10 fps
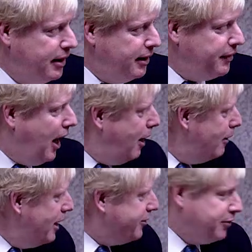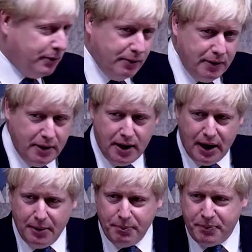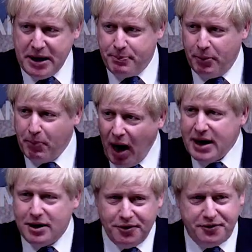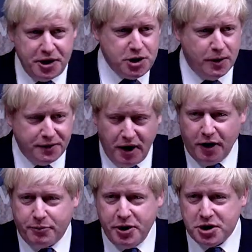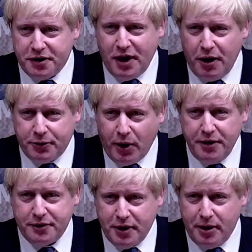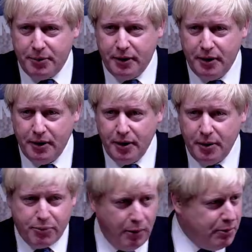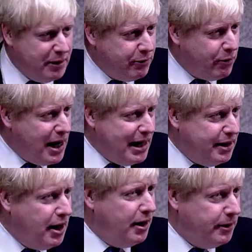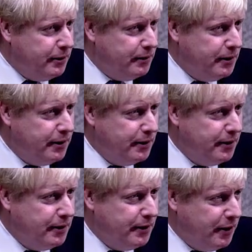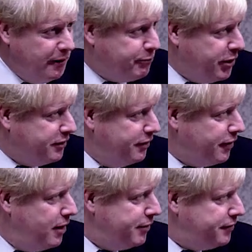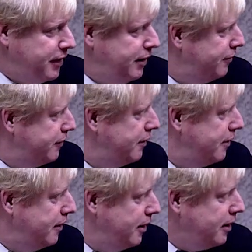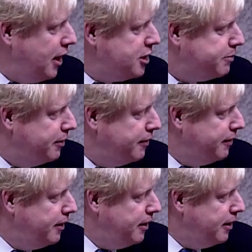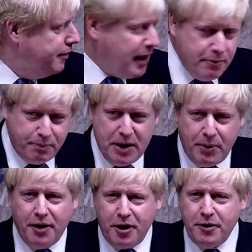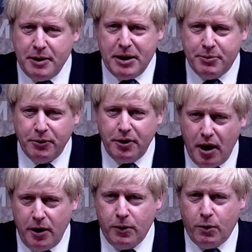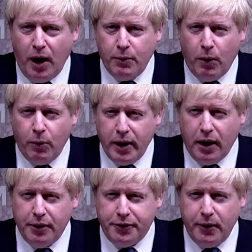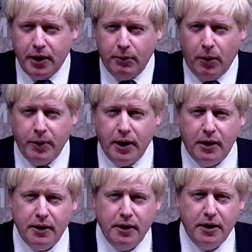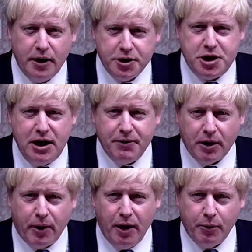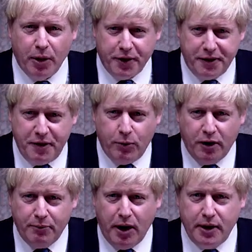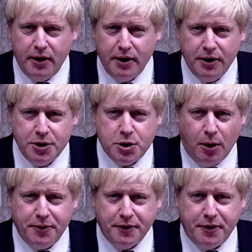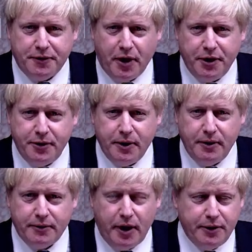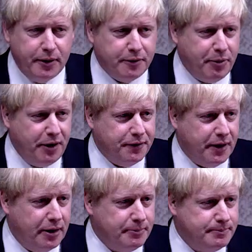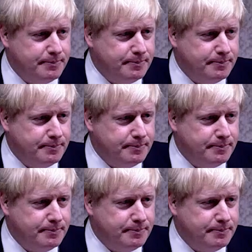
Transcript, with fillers: is how little people, my constituents in Uxbridge and South Ruislip, probably really know of Britain's overseas engagement. They, people, I don't think people know quite what we are doing and what we are achieving around the world. So I see one of my jobs is to try to, try to express that.